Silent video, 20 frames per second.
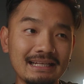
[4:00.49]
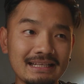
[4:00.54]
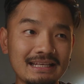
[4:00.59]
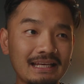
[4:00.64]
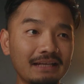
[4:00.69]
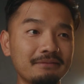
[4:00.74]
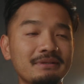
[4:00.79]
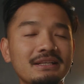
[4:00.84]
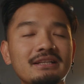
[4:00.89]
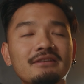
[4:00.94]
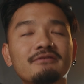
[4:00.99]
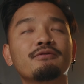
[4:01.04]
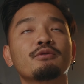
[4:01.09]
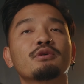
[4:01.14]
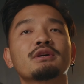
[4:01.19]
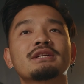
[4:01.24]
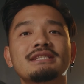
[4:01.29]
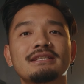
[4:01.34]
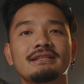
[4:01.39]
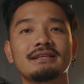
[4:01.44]
they gave me the
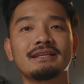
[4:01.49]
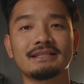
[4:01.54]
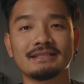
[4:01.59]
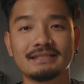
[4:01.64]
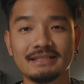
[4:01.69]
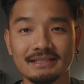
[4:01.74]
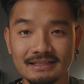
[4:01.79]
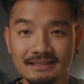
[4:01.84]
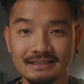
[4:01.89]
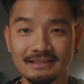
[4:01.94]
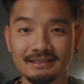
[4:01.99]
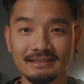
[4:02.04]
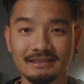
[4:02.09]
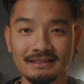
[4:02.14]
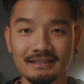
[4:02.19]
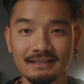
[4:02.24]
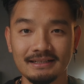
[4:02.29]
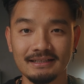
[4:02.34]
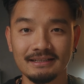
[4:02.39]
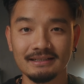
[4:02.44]
14 inch.
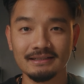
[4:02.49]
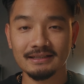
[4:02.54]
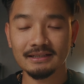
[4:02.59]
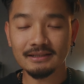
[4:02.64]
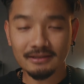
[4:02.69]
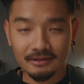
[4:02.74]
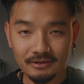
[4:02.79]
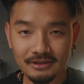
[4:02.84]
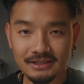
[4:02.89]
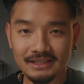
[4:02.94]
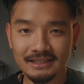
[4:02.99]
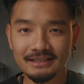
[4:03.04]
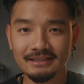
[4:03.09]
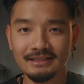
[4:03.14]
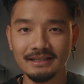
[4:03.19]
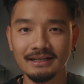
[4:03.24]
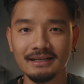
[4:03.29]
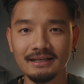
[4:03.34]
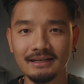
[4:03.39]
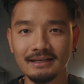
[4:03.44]

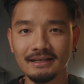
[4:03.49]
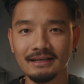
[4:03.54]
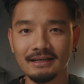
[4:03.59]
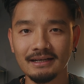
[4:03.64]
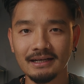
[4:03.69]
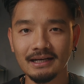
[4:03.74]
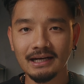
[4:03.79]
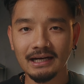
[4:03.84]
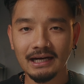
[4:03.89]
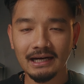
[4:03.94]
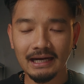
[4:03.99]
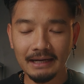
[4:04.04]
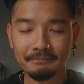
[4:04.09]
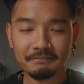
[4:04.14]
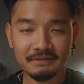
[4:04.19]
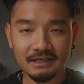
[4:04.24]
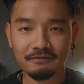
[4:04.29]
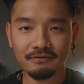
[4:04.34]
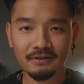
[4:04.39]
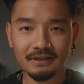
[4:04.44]
Conclusion,
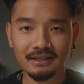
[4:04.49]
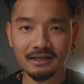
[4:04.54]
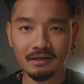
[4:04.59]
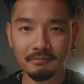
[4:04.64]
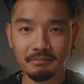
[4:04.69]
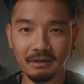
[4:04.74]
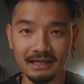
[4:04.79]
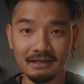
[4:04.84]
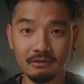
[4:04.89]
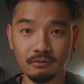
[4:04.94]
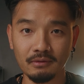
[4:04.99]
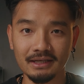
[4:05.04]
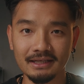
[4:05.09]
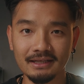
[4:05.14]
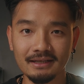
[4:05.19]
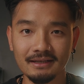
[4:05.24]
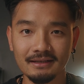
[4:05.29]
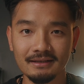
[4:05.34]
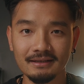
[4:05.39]
I'm definitely gonna buy one.